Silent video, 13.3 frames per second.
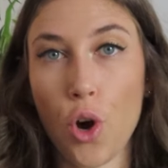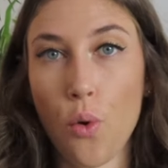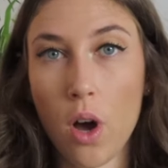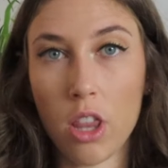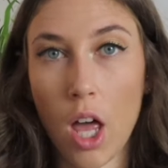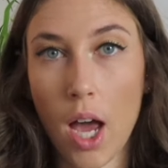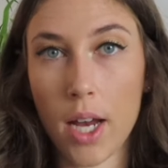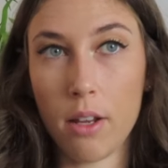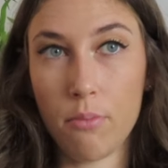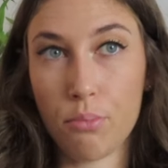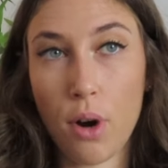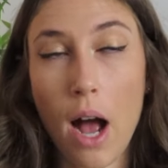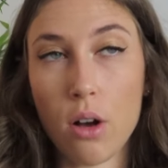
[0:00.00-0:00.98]
go online
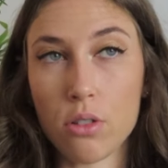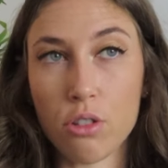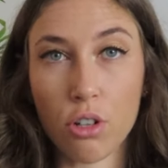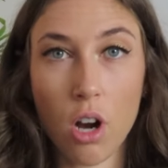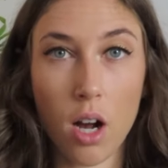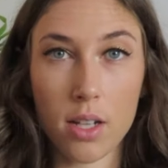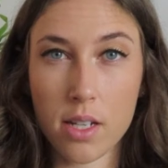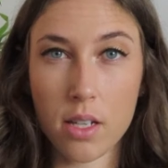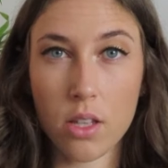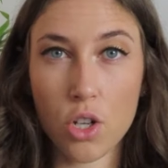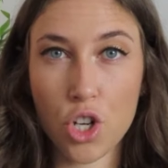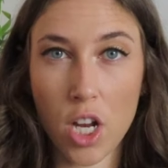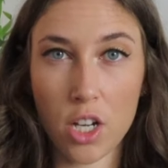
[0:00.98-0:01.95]
and browse. They're
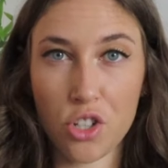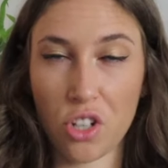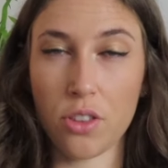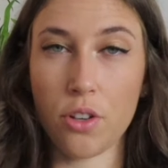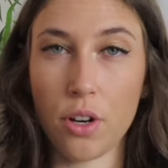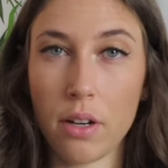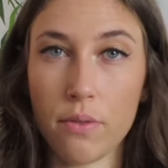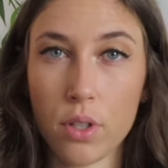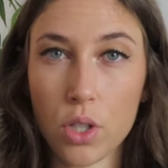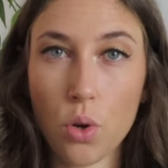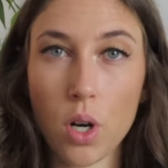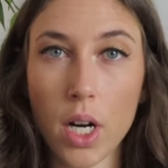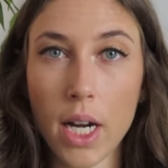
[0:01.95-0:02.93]
constantly changing their
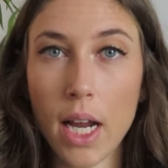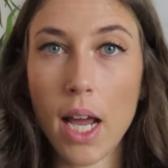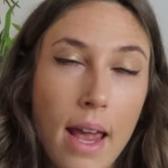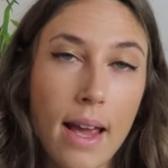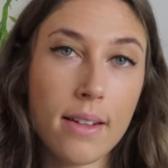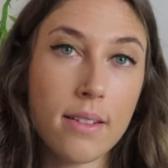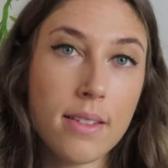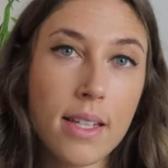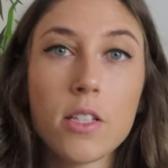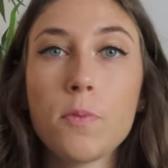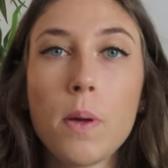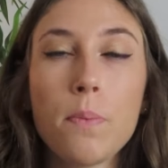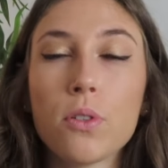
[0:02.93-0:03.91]
inventory, and
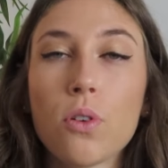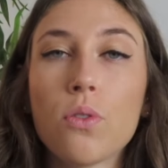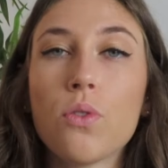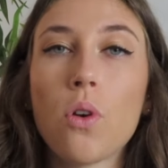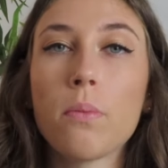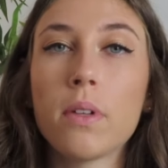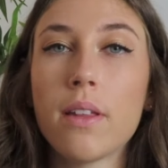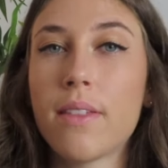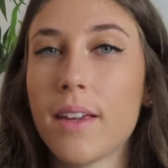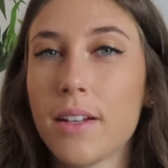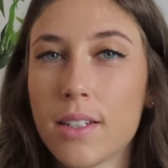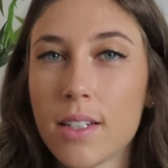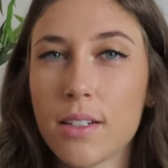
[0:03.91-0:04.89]
since people don't normally
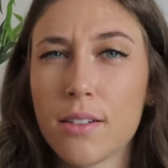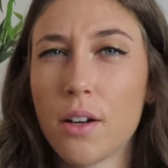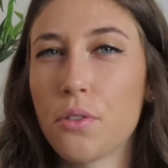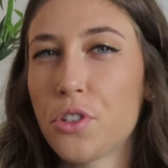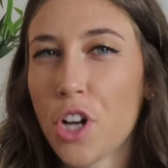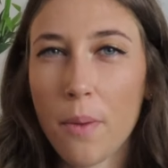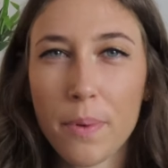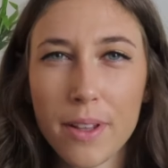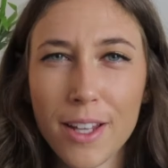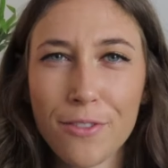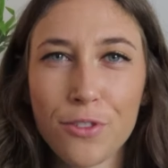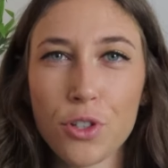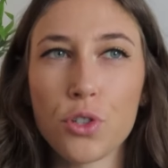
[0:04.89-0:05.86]
think to go shopping
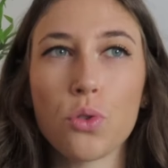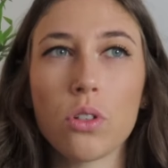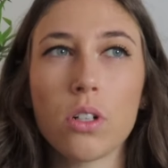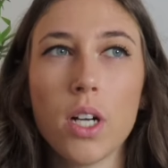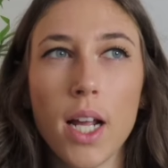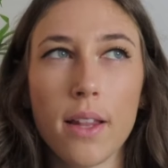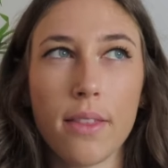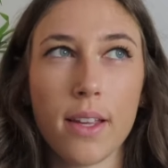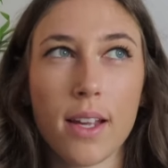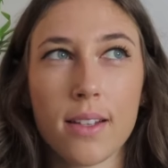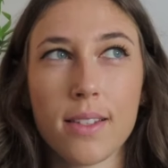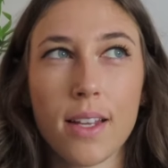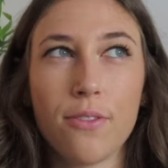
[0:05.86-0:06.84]
there for jewelry, I think
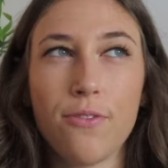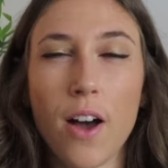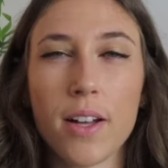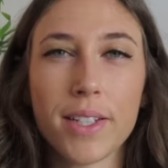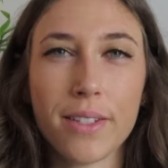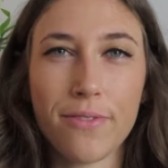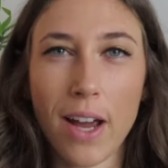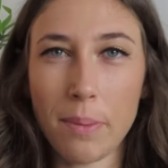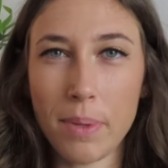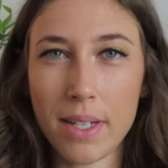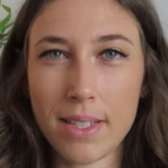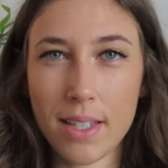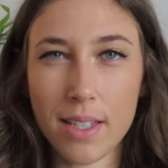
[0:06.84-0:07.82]
it's fun to find
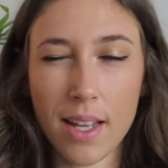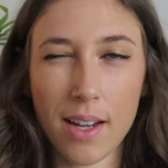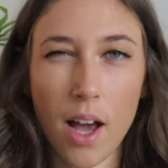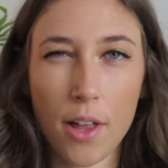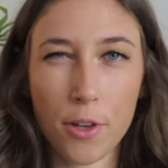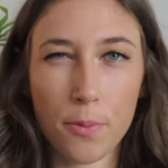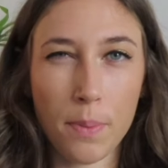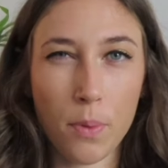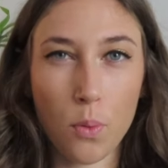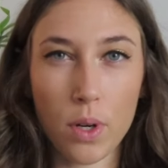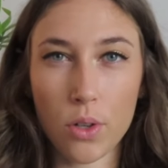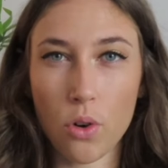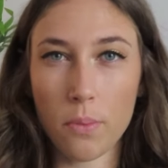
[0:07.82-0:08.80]
pieces that other people
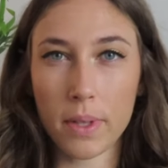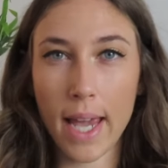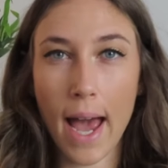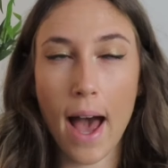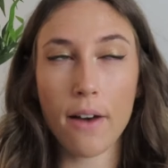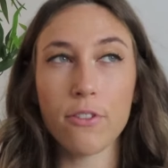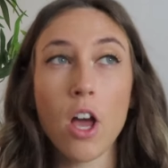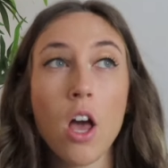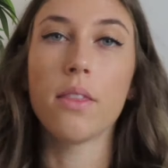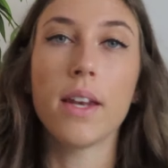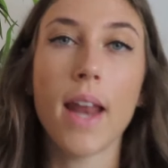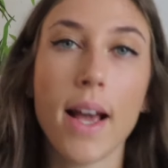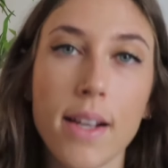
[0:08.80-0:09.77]
wouldn't normally have.
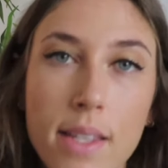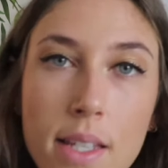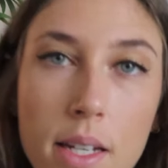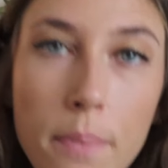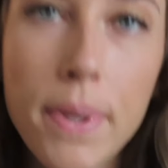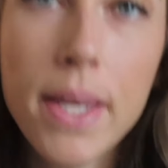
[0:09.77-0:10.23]
The next